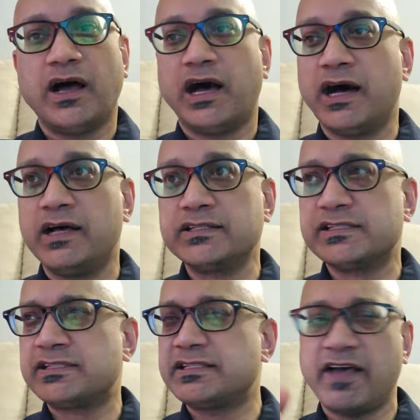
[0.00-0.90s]
uh,
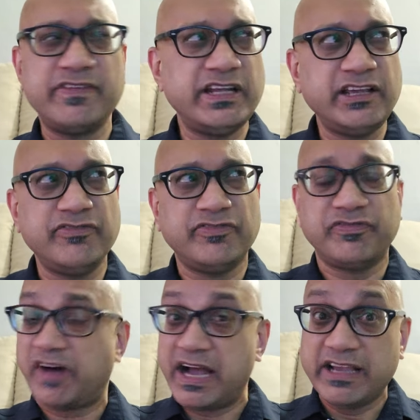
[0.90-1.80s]

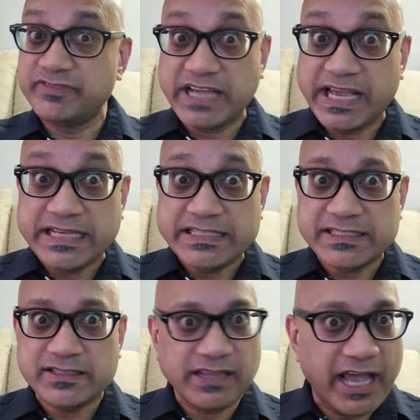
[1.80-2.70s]
75
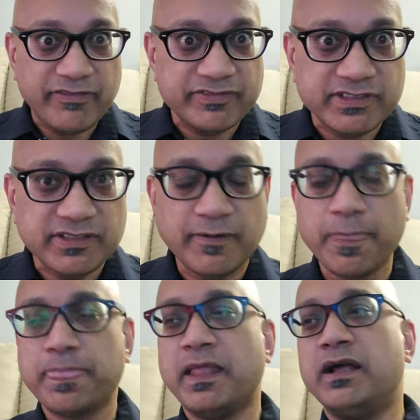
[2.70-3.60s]
days left.
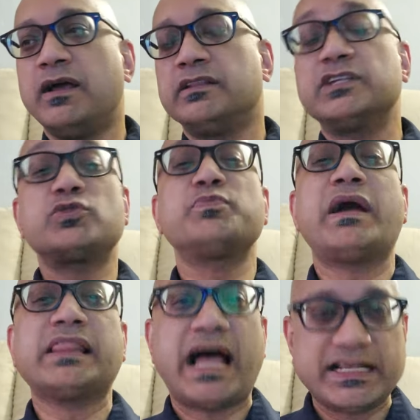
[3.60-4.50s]
This was
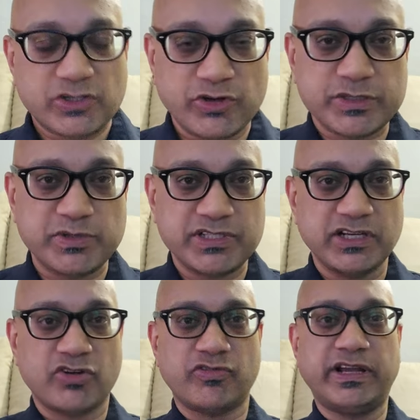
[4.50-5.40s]
my last Christmas
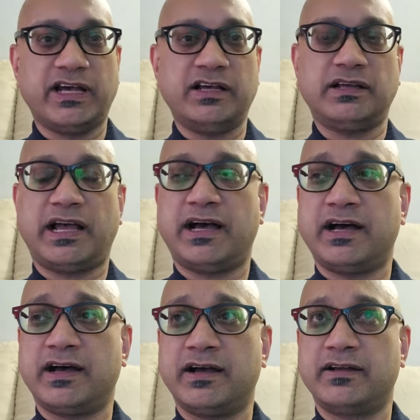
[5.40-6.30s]
in Korea,
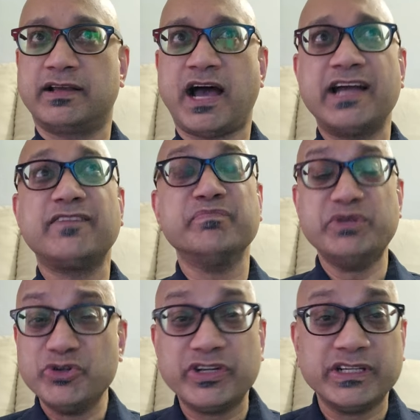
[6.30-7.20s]
uh, kind of
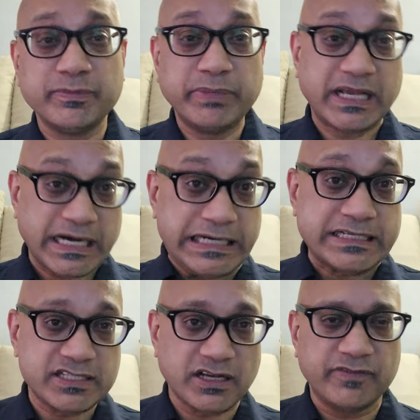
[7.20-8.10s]
muted
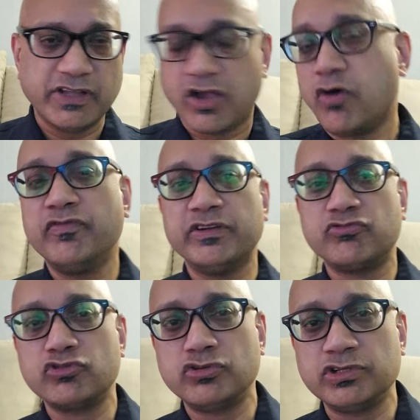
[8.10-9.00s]
because of the
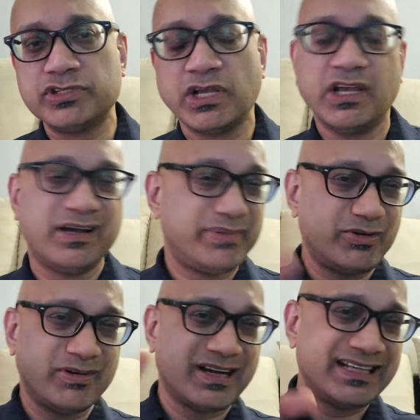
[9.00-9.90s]
COVID rules,
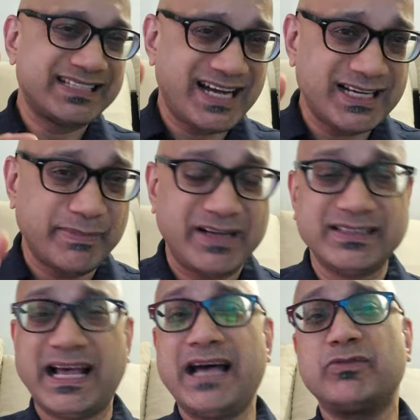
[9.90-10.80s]
but we're going to talk
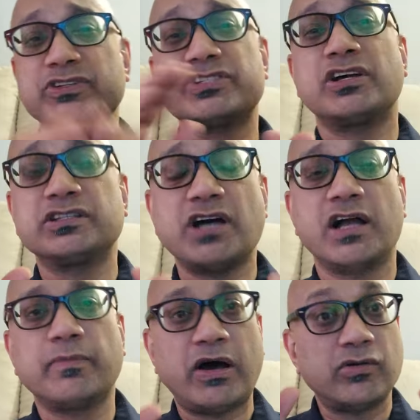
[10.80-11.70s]
about that. We're just going to
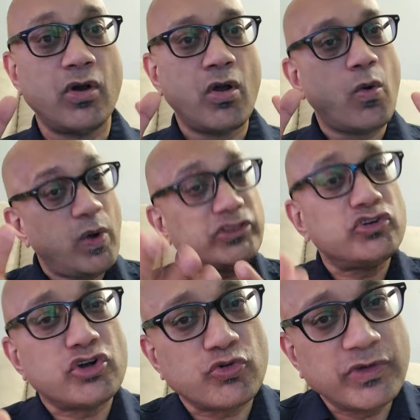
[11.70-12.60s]
talk about what
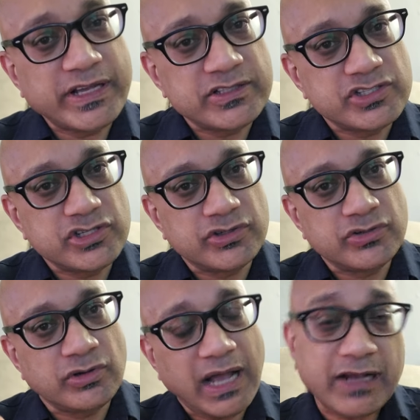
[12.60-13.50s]
do Koreans
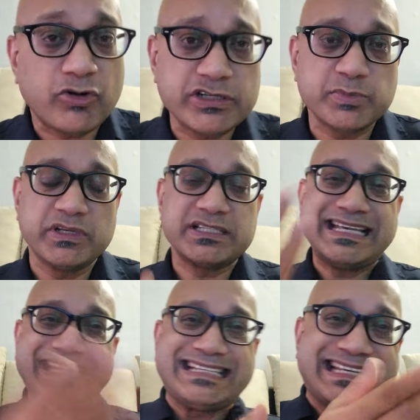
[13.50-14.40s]
do at Christmas?
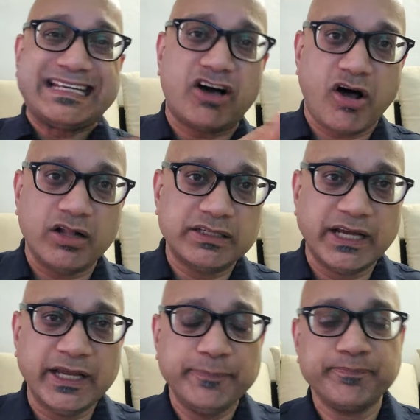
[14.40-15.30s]
Is it a
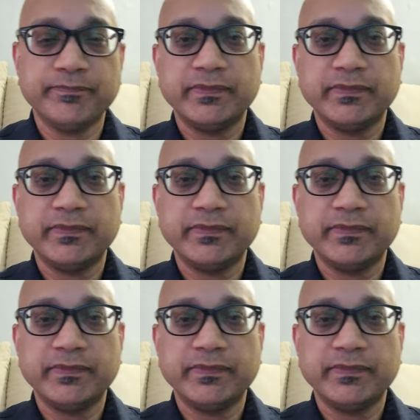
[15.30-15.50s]
holiday?